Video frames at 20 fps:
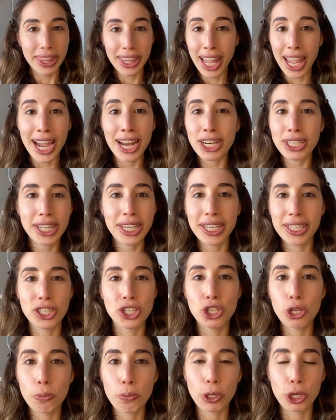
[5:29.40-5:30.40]
I just think it's
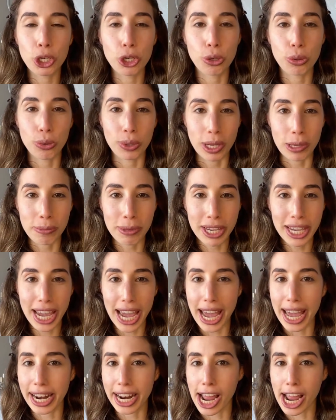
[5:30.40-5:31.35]
super creamy and